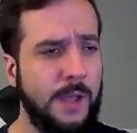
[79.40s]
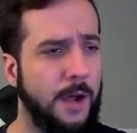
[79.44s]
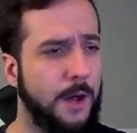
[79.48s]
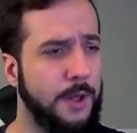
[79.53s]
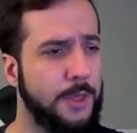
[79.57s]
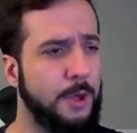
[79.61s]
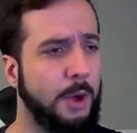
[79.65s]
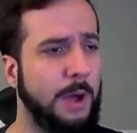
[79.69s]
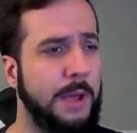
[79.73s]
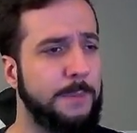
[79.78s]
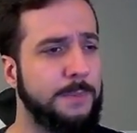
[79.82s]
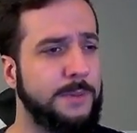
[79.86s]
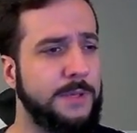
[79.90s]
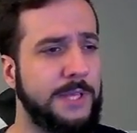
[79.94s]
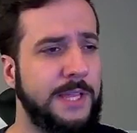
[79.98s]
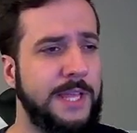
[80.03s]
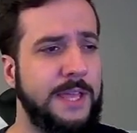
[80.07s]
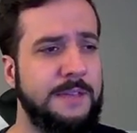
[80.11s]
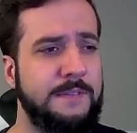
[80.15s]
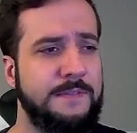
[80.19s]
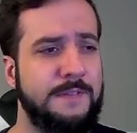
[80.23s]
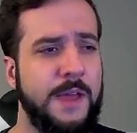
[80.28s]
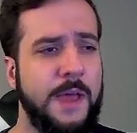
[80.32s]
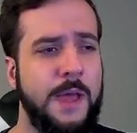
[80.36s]
Although I
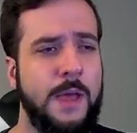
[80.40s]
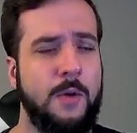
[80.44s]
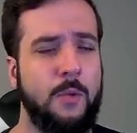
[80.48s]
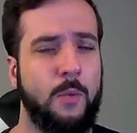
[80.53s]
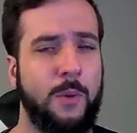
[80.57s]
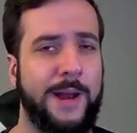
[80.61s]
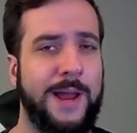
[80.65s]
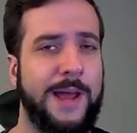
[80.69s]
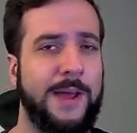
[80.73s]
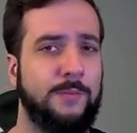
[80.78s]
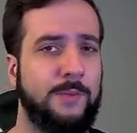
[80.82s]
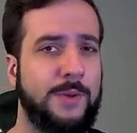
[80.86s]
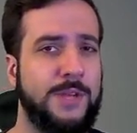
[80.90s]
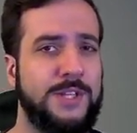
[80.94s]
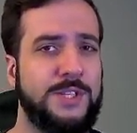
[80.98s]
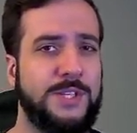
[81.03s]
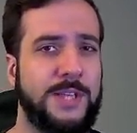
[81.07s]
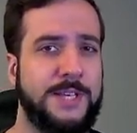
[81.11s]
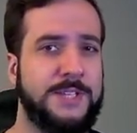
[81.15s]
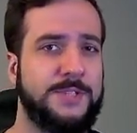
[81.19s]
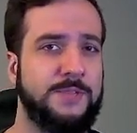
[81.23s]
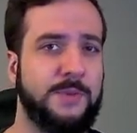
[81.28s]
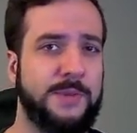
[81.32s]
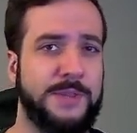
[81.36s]
believe when I reached
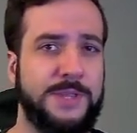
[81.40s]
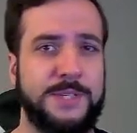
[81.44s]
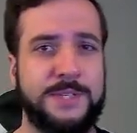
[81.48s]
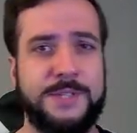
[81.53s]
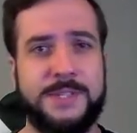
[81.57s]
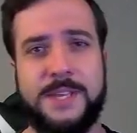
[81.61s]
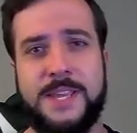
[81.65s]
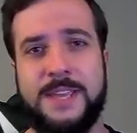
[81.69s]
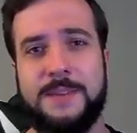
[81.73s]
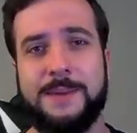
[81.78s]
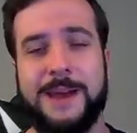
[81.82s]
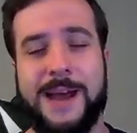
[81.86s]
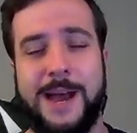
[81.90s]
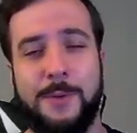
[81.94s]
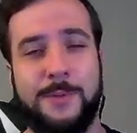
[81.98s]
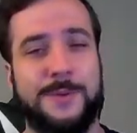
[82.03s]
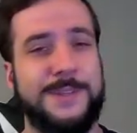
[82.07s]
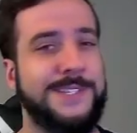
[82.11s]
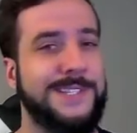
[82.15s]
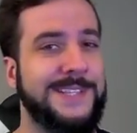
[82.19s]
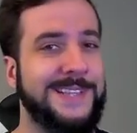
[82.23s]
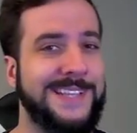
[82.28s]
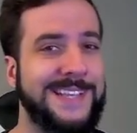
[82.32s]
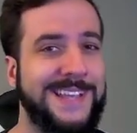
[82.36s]
Legend with this team, I
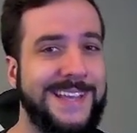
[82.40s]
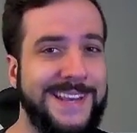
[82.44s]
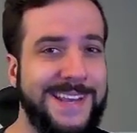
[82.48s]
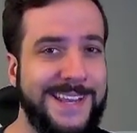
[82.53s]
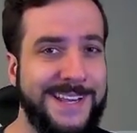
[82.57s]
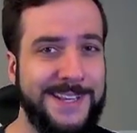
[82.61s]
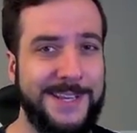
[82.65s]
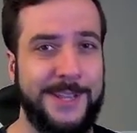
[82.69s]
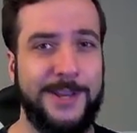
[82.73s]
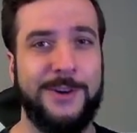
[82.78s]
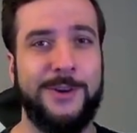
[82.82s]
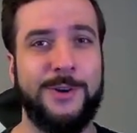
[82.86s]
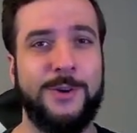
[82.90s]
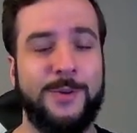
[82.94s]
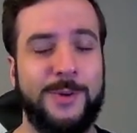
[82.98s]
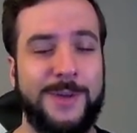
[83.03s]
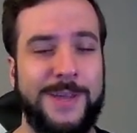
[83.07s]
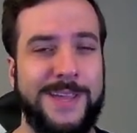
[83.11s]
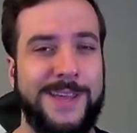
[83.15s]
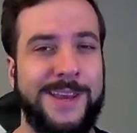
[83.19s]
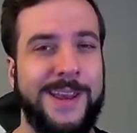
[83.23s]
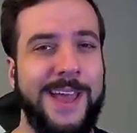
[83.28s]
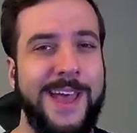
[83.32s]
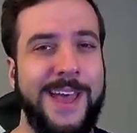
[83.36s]
was leading
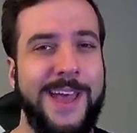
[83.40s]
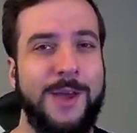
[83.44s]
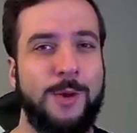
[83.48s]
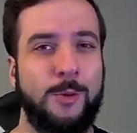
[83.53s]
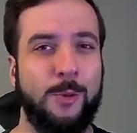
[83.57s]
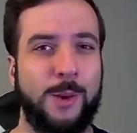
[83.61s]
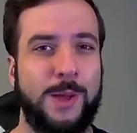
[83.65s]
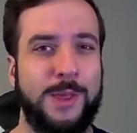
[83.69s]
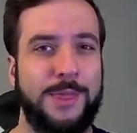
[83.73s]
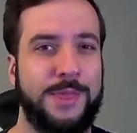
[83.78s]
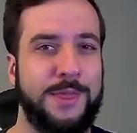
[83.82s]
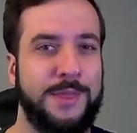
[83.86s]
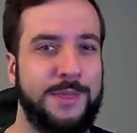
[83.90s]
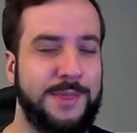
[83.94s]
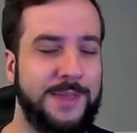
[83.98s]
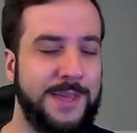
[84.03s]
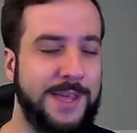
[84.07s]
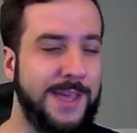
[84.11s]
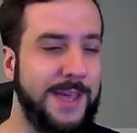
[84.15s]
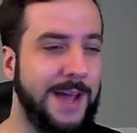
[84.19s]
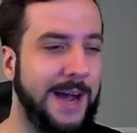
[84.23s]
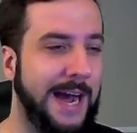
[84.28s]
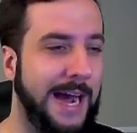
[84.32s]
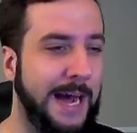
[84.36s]
Nidoqueen with
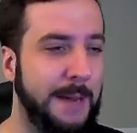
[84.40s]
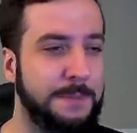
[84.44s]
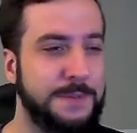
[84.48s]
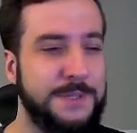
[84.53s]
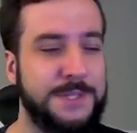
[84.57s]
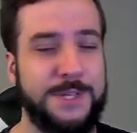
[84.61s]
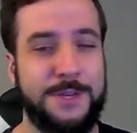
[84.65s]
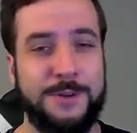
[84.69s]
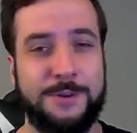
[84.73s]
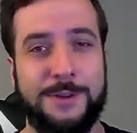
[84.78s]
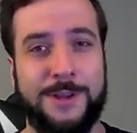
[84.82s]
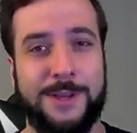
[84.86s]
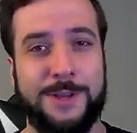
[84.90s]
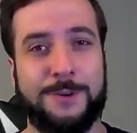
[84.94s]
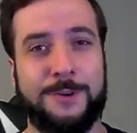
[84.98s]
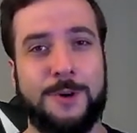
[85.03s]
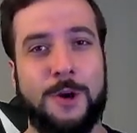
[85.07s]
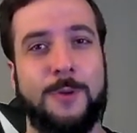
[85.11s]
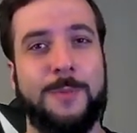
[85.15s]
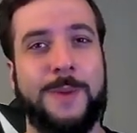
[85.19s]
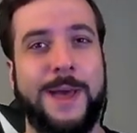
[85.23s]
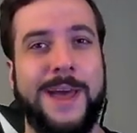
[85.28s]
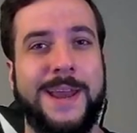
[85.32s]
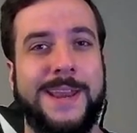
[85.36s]
the Obstagoon and
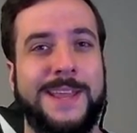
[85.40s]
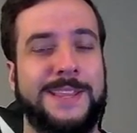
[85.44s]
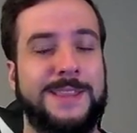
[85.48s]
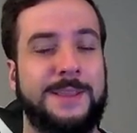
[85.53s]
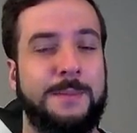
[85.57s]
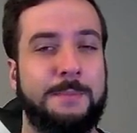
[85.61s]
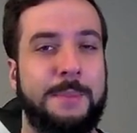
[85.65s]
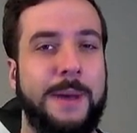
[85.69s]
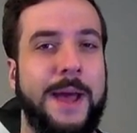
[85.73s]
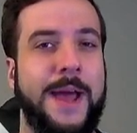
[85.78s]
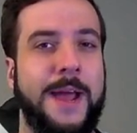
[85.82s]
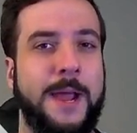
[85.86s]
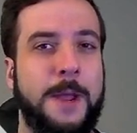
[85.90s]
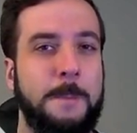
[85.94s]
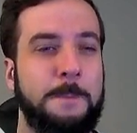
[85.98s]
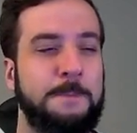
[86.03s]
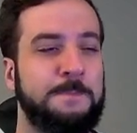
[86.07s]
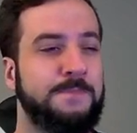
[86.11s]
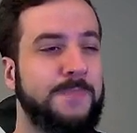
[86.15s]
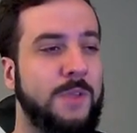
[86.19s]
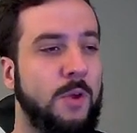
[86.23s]
Crobat in the back.